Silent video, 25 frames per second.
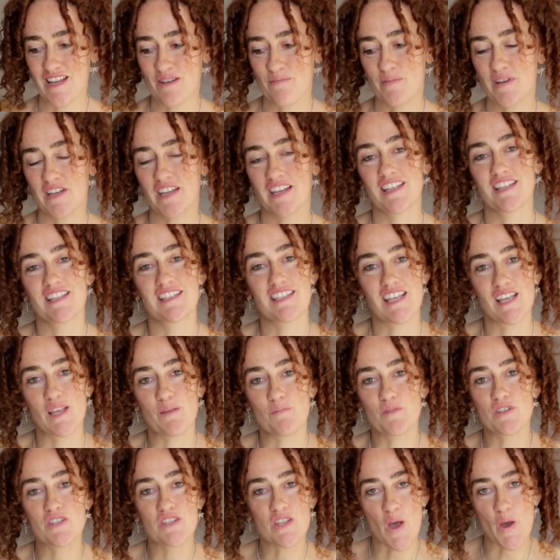but can
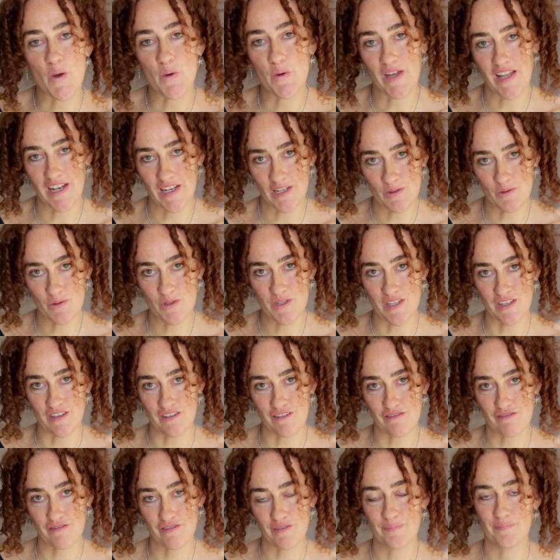seem so
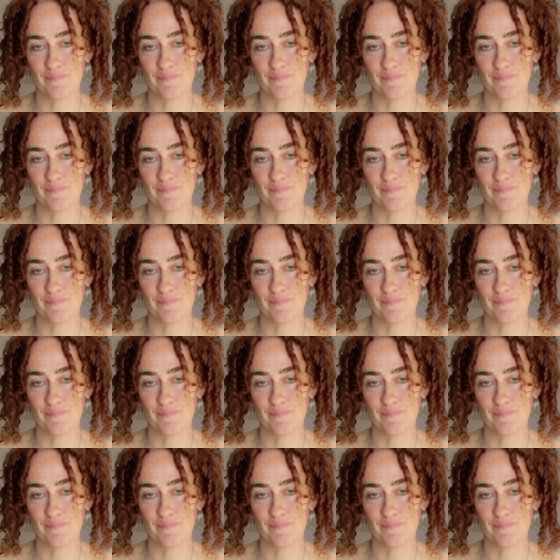elusive: